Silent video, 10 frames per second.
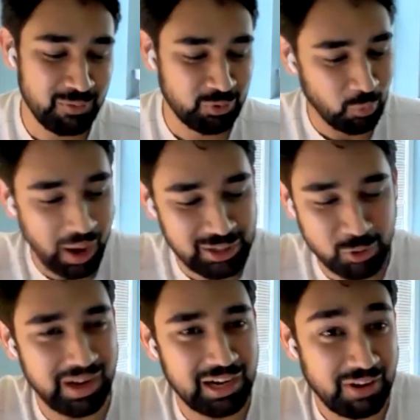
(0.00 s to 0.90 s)
So while you were
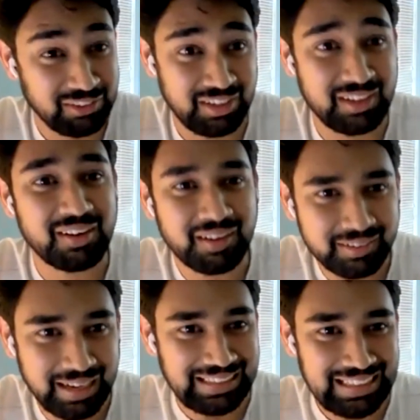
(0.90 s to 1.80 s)
investing
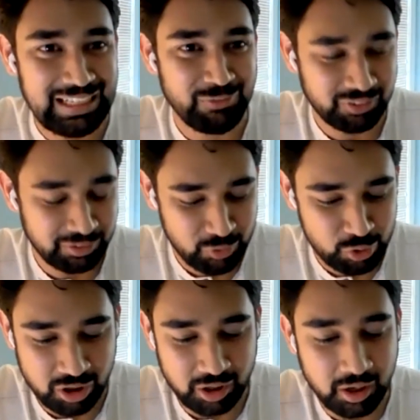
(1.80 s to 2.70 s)
technically for the
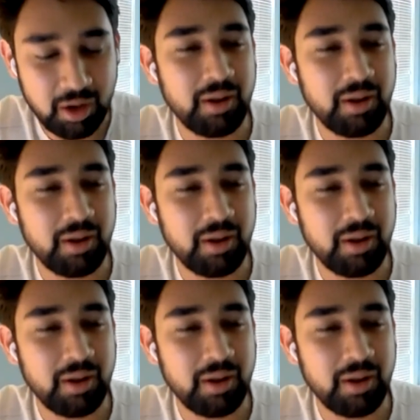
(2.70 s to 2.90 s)
future,